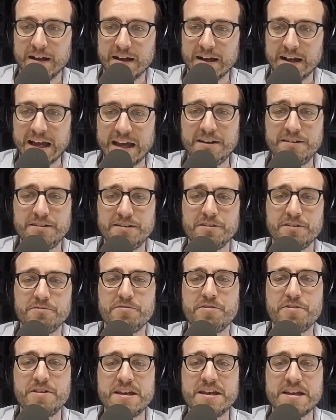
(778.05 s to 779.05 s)

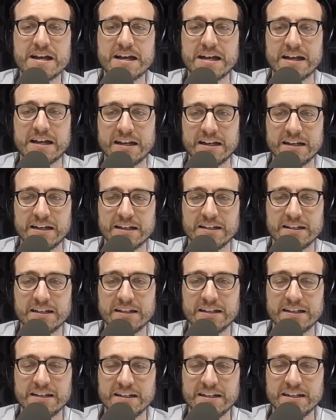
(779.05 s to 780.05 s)
Andalucía.
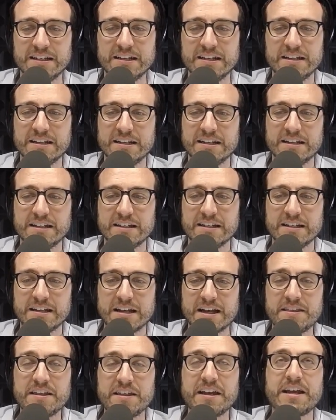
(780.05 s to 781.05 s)

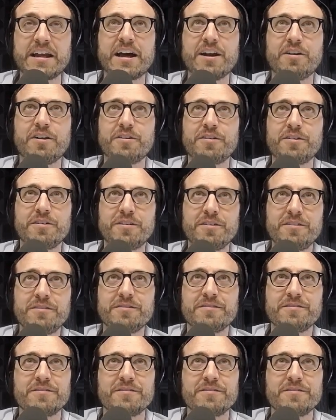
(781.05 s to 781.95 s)
Hace calor, no?